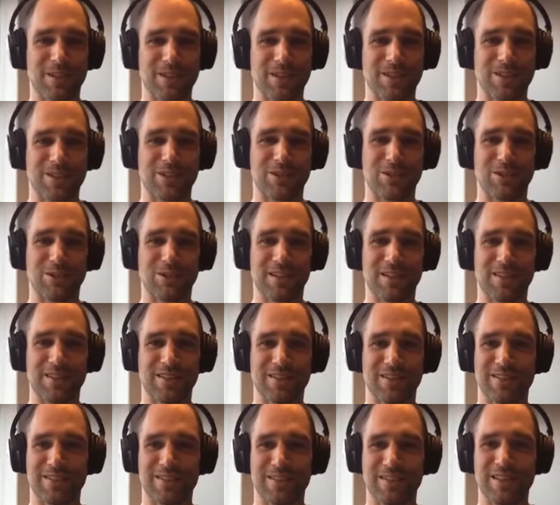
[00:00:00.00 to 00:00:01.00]
So
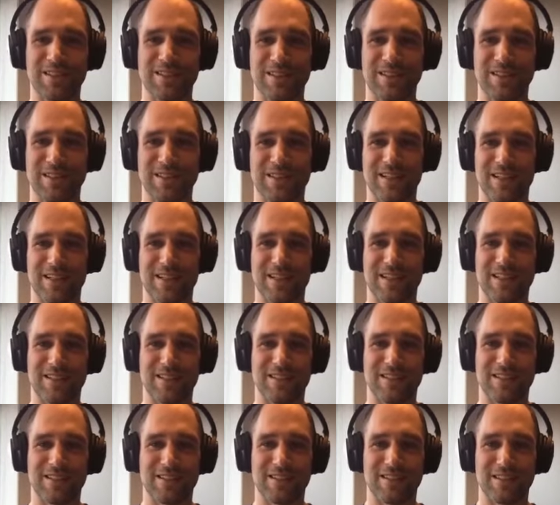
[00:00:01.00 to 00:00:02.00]
I
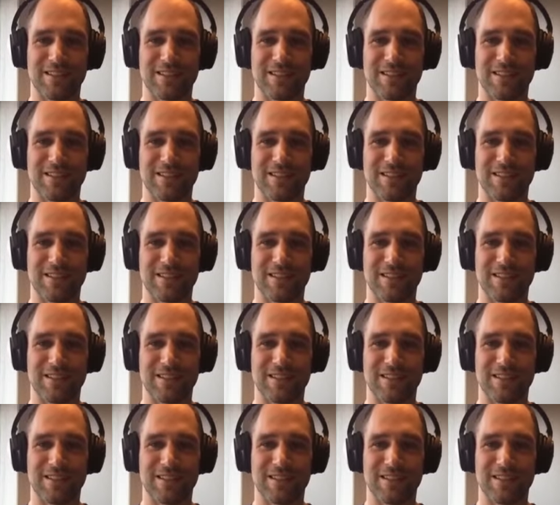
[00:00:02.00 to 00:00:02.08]
can